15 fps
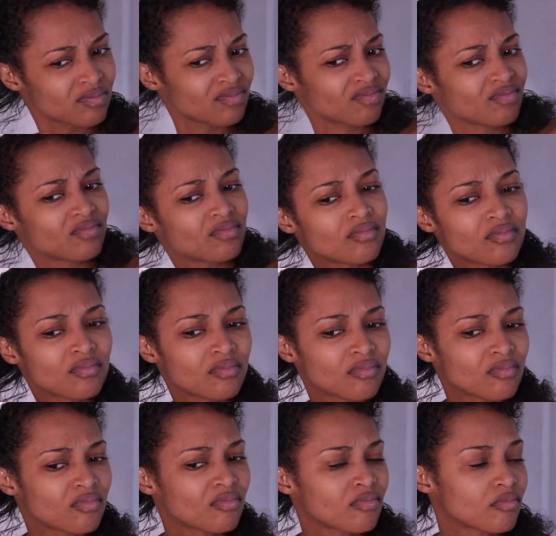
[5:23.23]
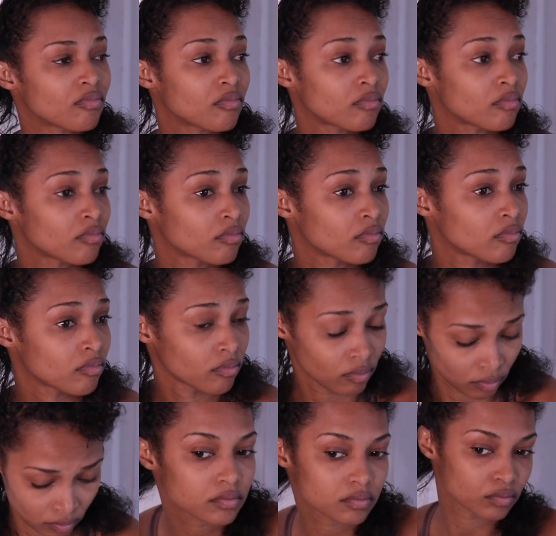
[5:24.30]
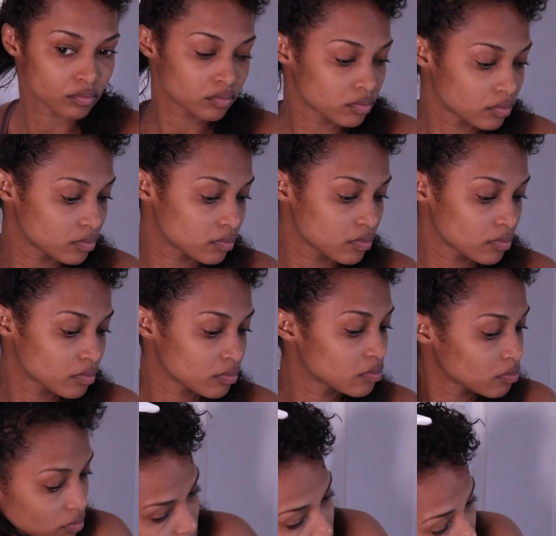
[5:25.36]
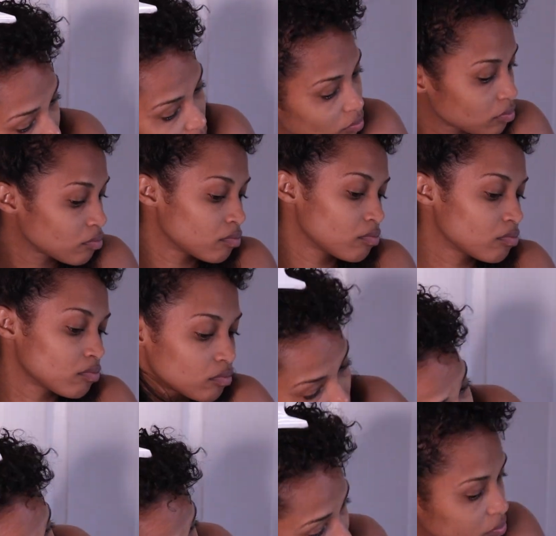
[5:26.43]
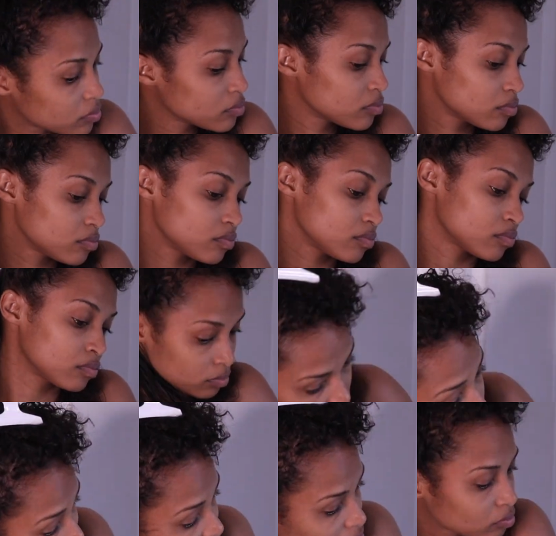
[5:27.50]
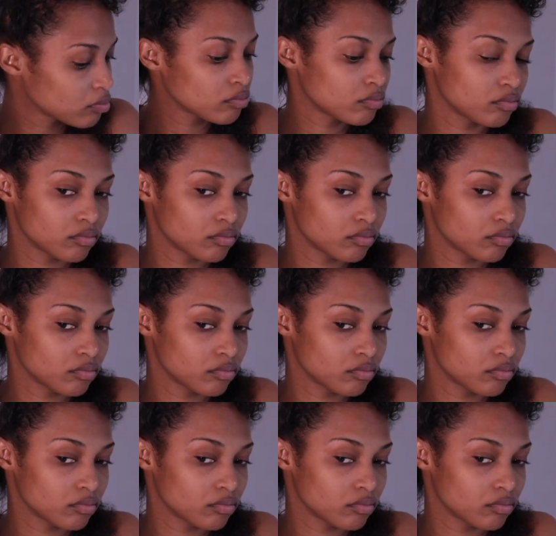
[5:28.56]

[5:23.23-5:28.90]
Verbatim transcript: I use it as a, a heat protectant spray and I really like it.